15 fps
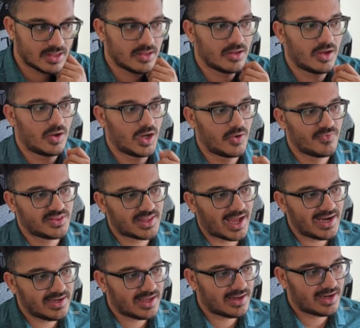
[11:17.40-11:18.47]
with the
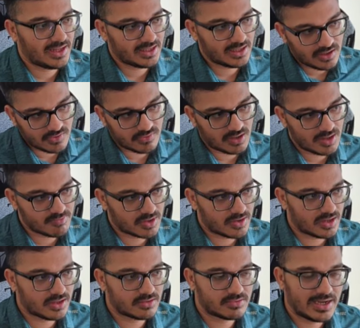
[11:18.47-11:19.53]
idea like, oh, I'm
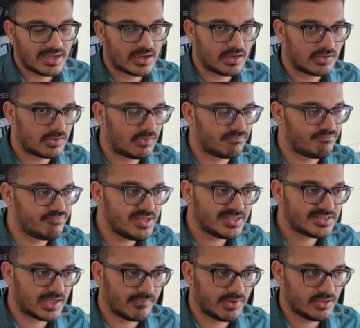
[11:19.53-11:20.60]
gonna take control of
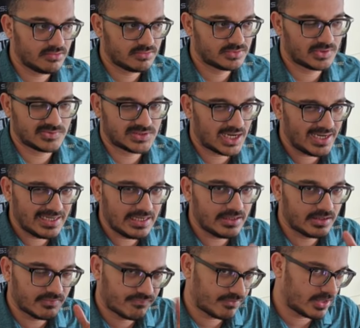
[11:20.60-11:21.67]
b7. So slightly
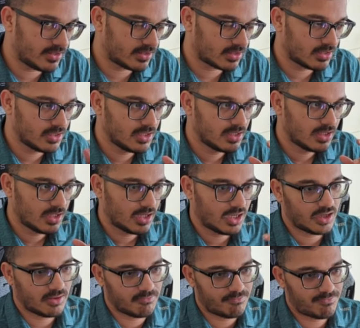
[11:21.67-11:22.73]
different
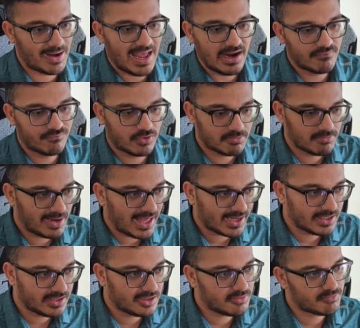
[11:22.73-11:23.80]
plan for black
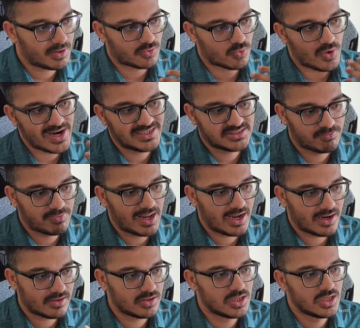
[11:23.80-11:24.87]
here, but white's
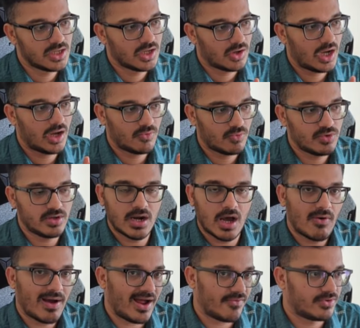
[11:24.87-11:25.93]
plan would now
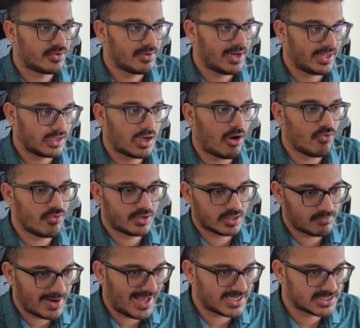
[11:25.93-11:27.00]
have to like counter
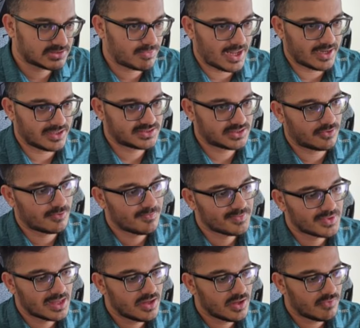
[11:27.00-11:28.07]
black's plan. So
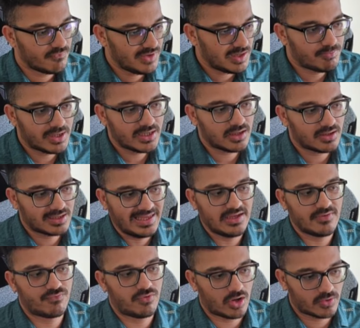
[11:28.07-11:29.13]
we'll bring our king
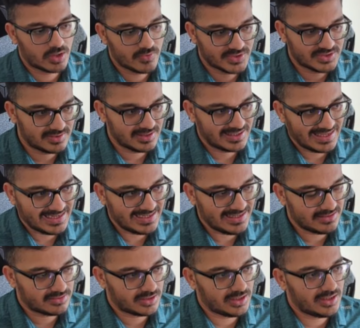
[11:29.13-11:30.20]
forward with king
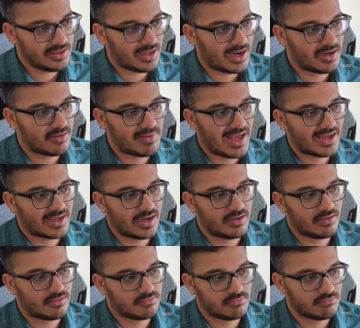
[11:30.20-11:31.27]
d3, and black
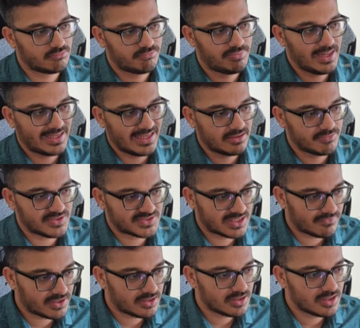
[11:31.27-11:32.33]
can play king b7,